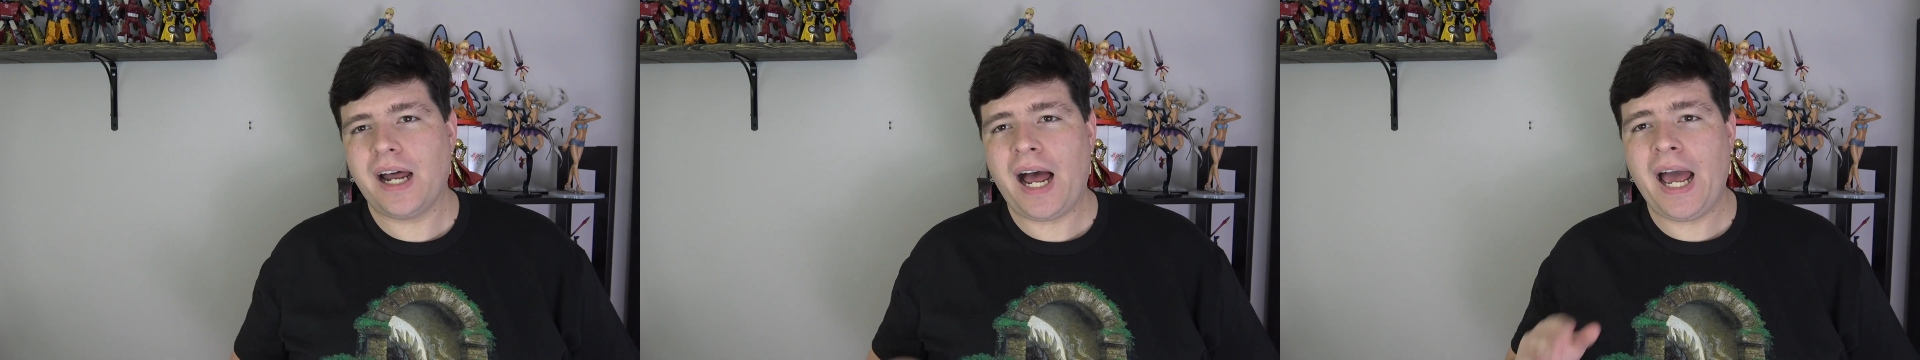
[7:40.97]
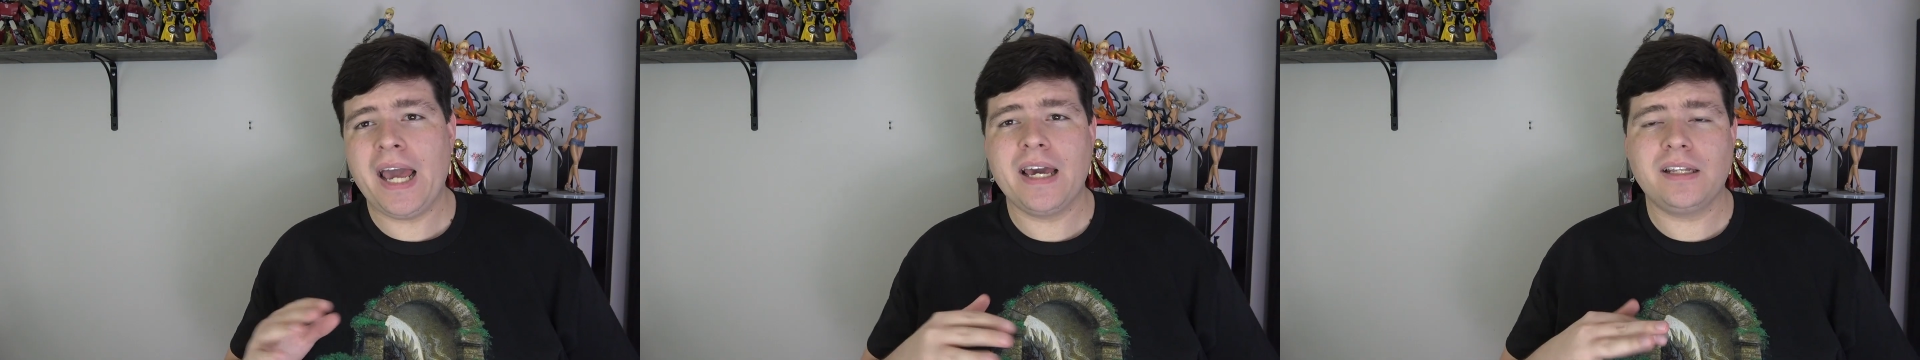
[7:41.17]

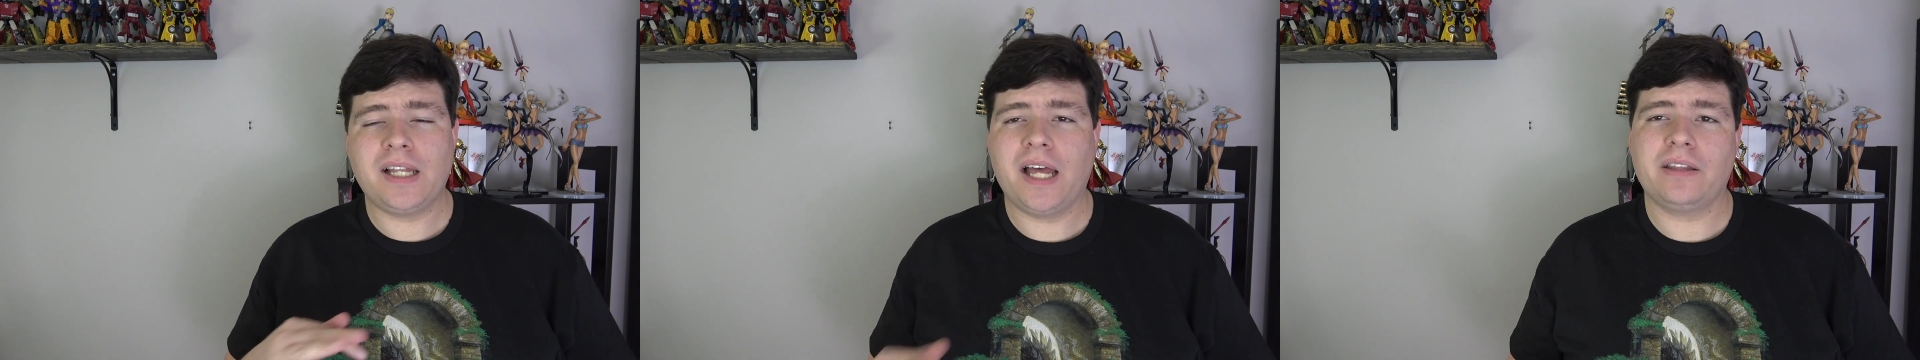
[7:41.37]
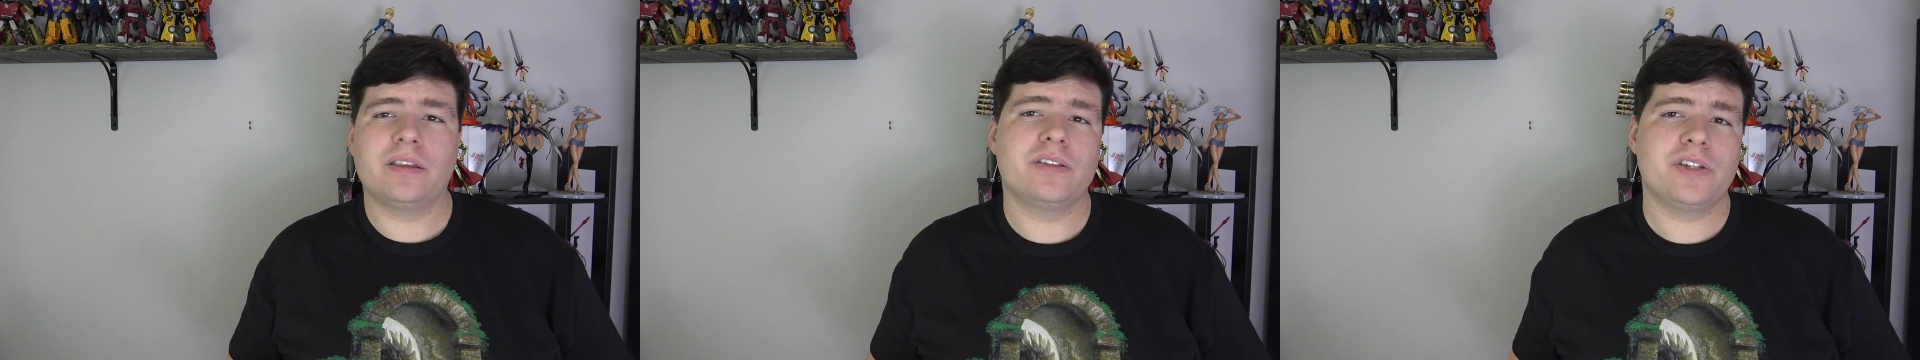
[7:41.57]
I
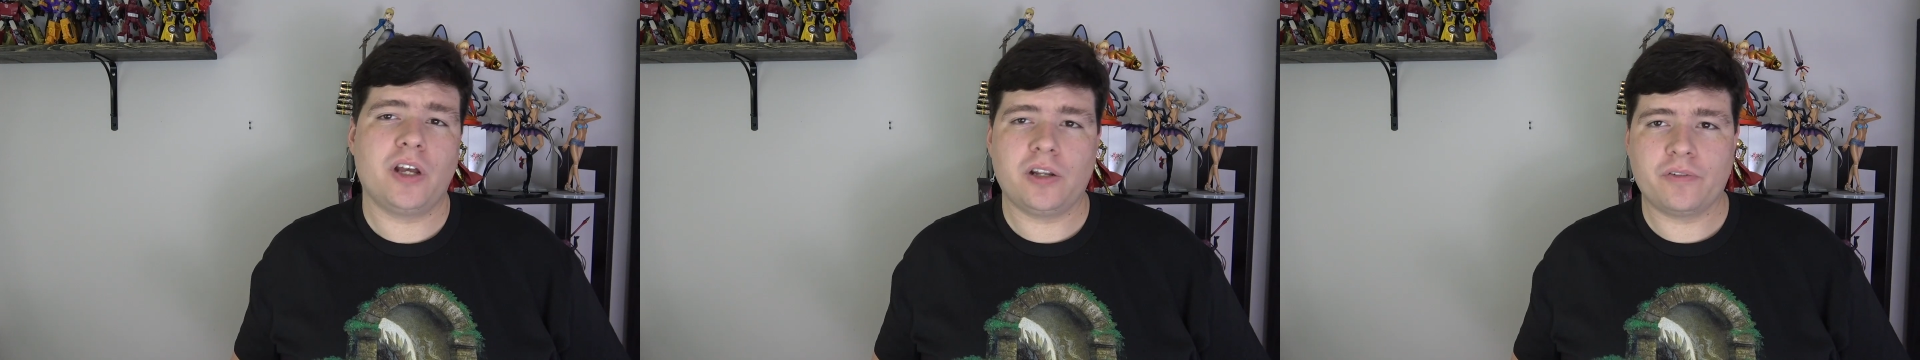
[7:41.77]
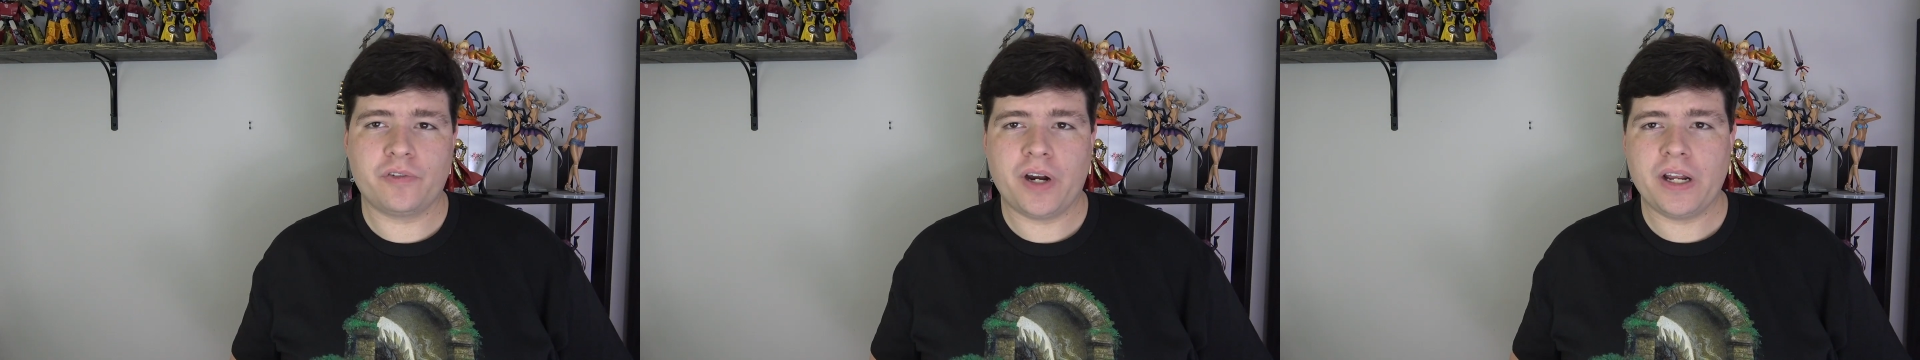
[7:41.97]
like the
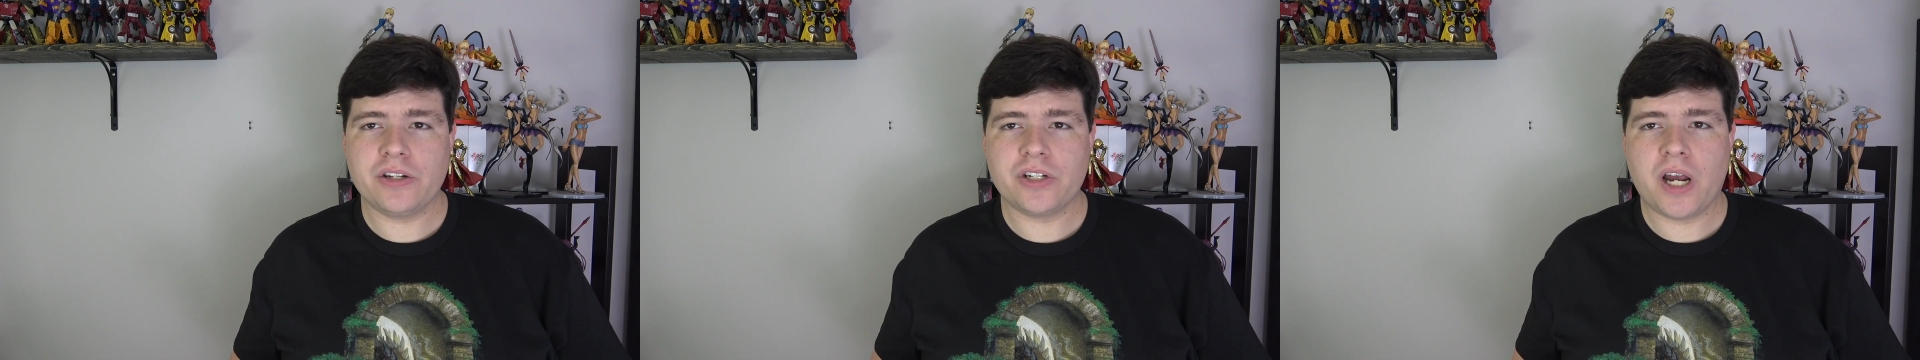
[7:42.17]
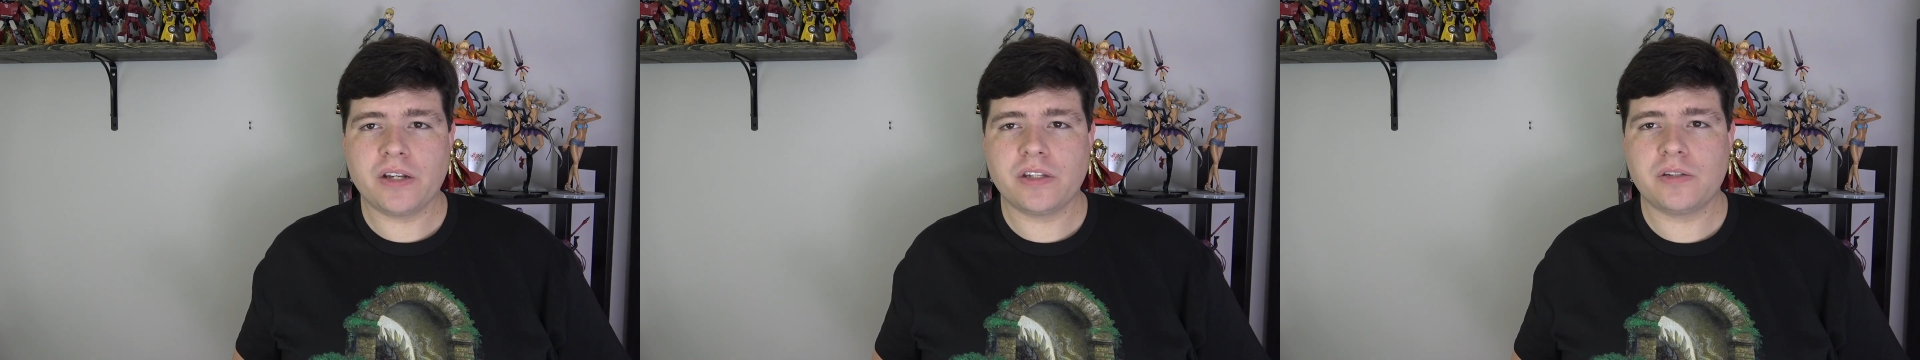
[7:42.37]
Zelda
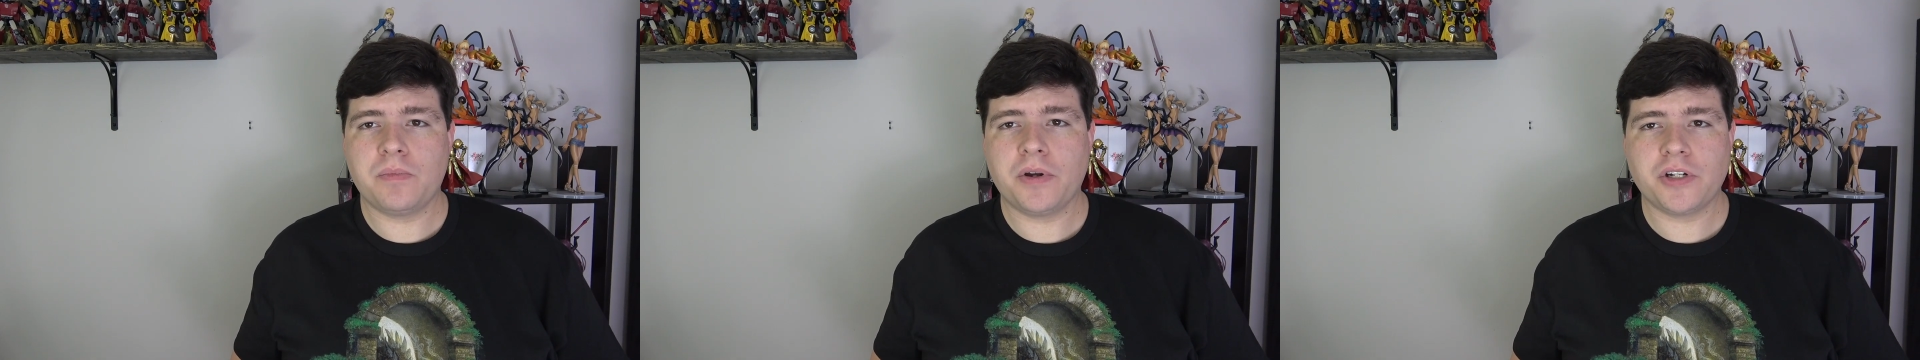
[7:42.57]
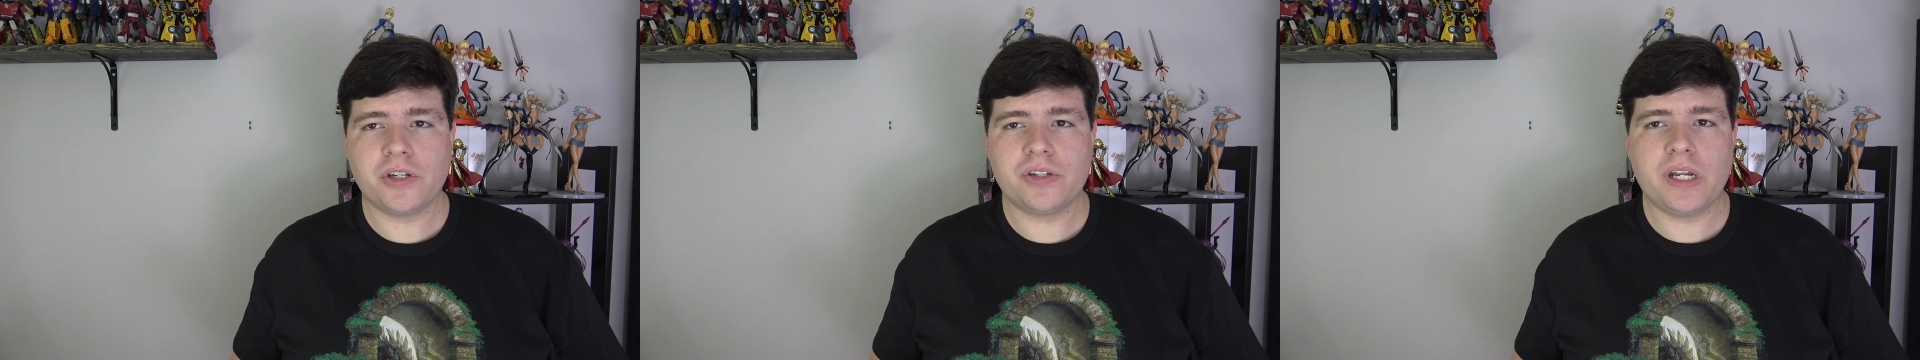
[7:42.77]
franchise as
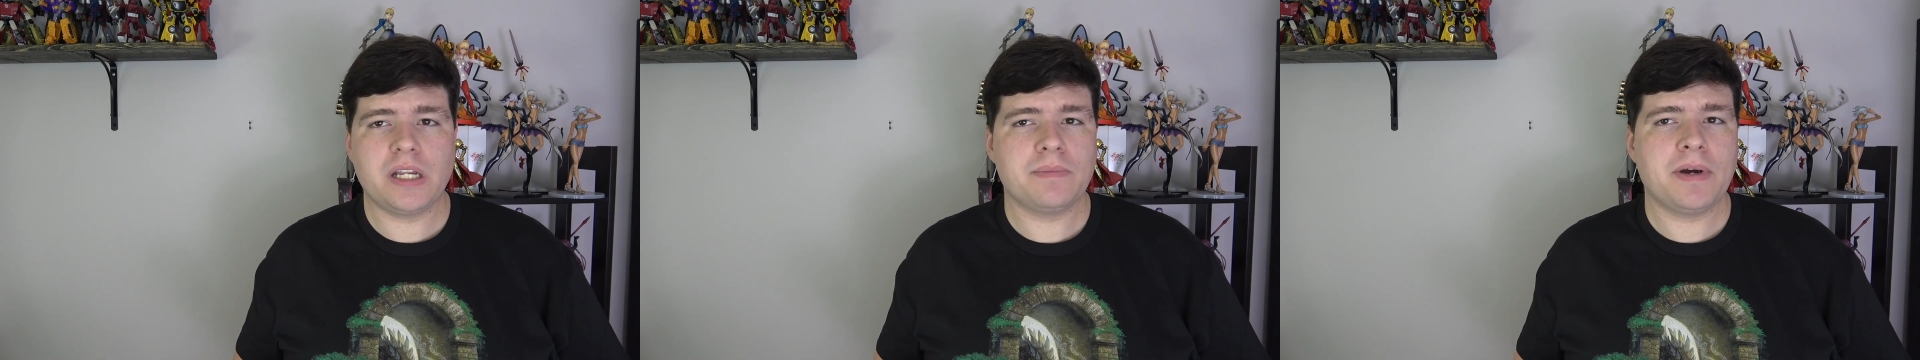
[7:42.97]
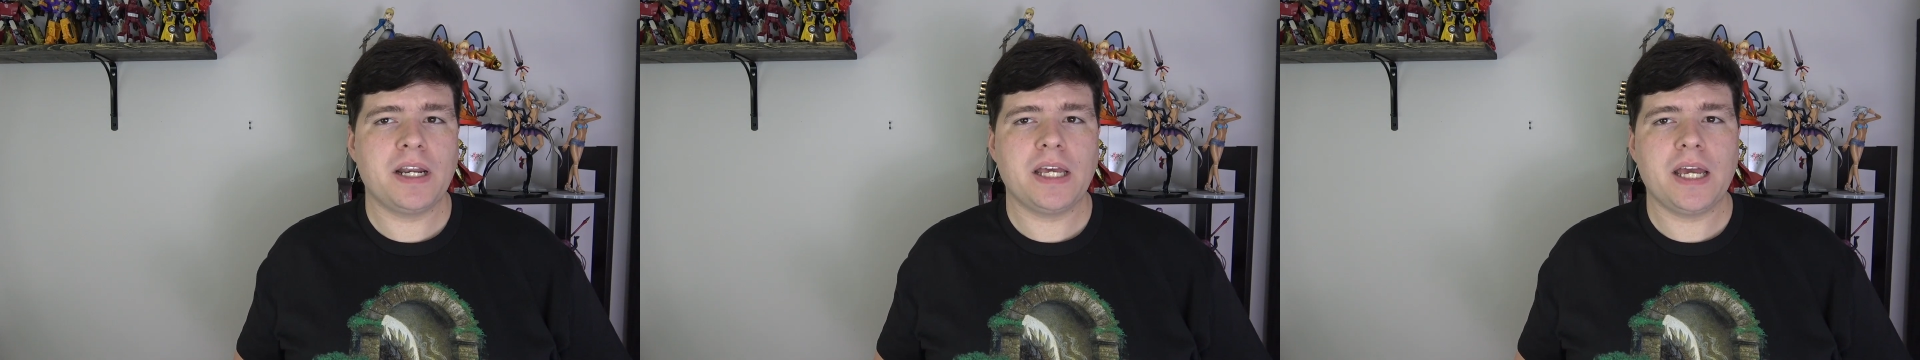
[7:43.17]
much as
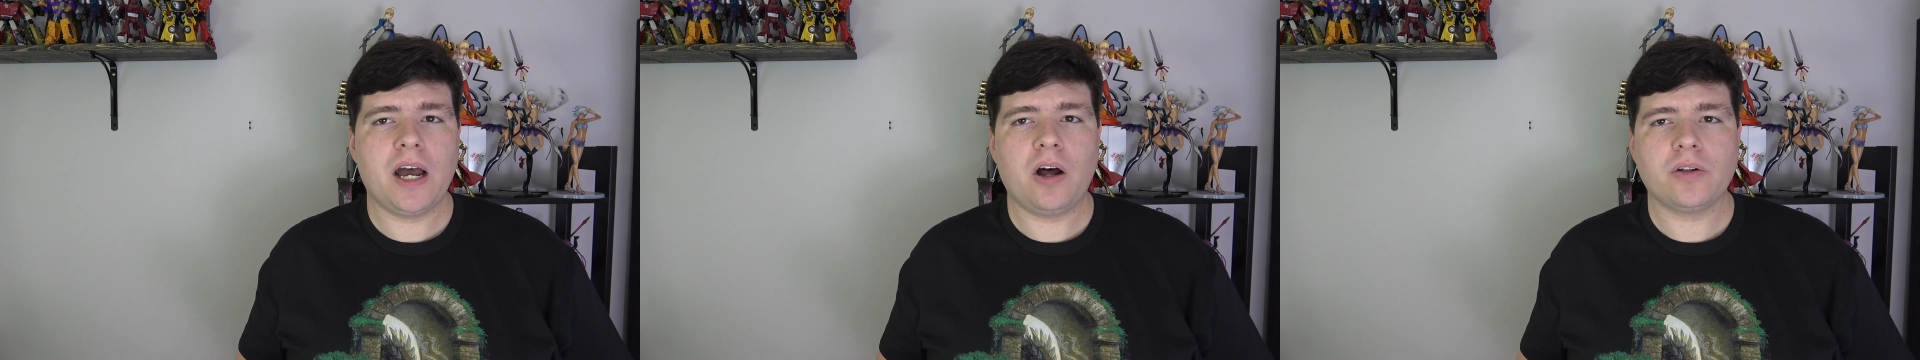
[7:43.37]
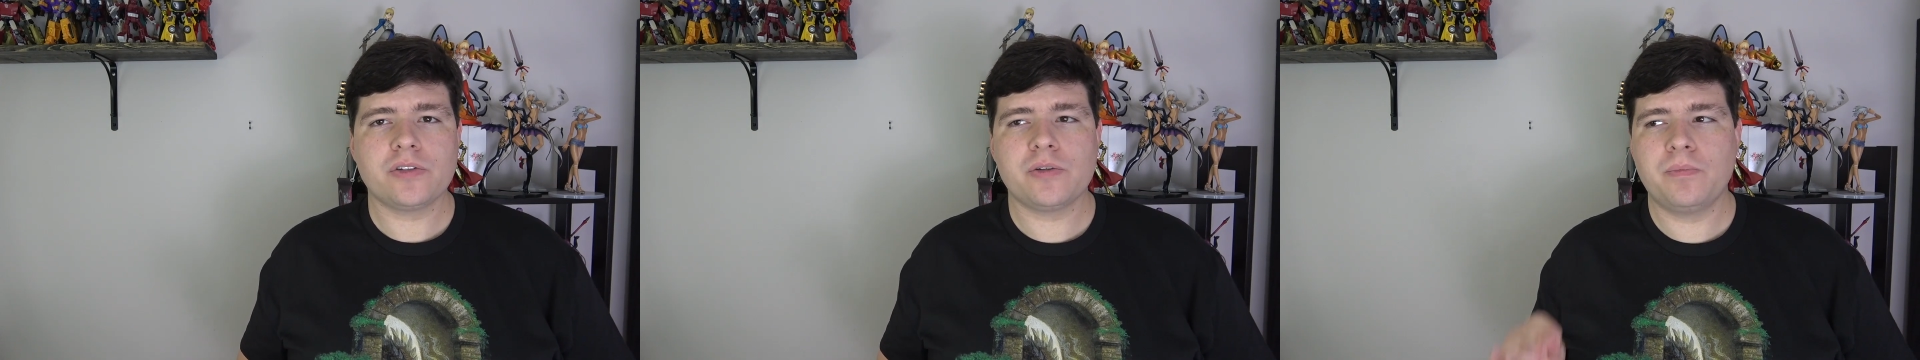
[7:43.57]
anybody
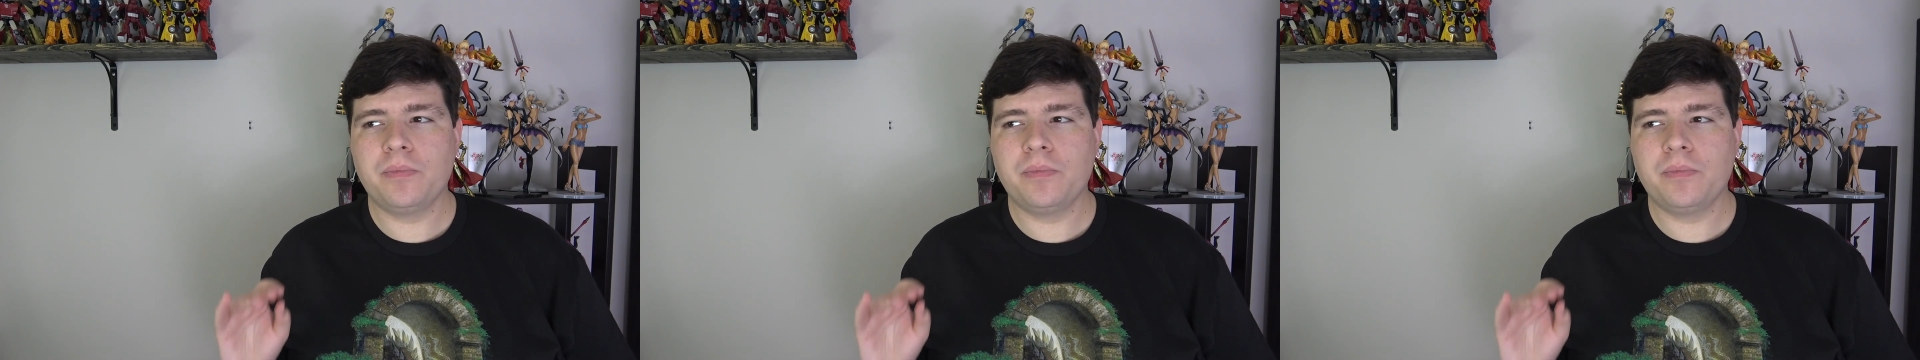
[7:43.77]
else,